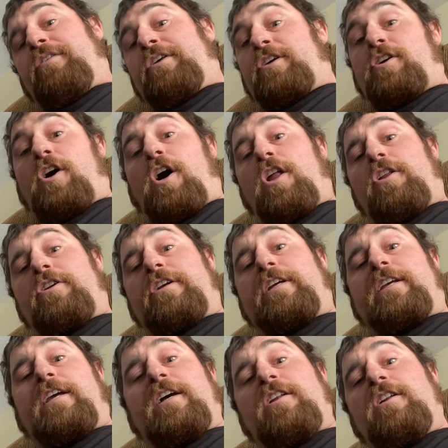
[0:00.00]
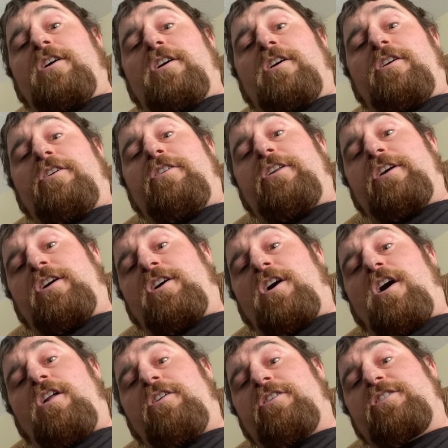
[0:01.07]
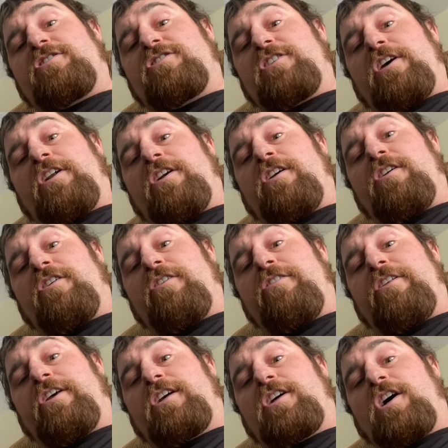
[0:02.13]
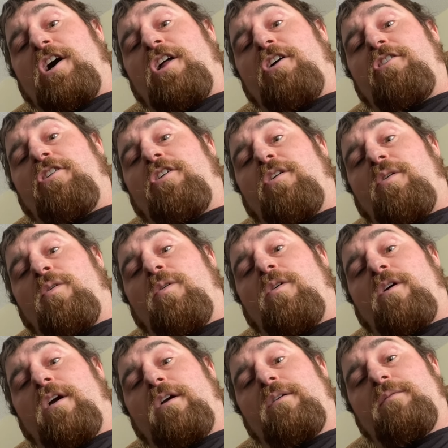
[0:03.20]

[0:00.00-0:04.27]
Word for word: call her killer and they call her sinner and they call her a whore.